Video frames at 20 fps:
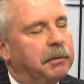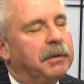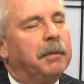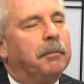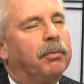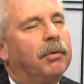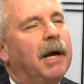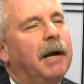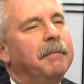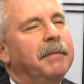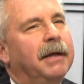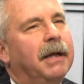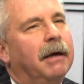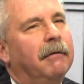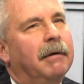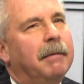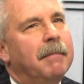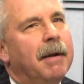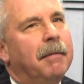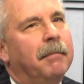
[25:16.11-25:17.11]
The problem you got to
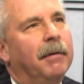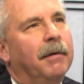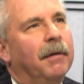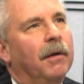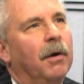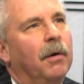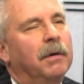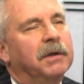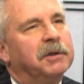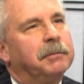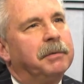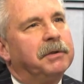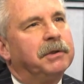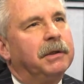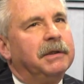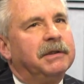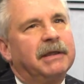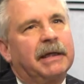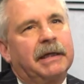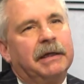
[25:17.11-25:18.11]
remember though, especially
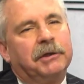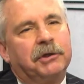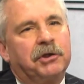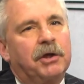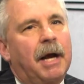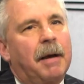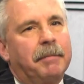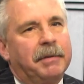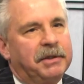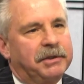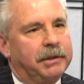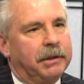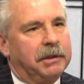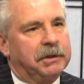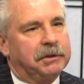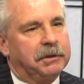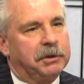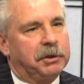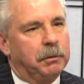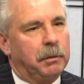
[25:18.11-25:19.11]
it's like a shopping center
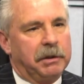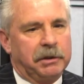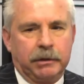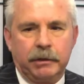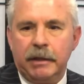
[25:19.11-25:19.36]
situation.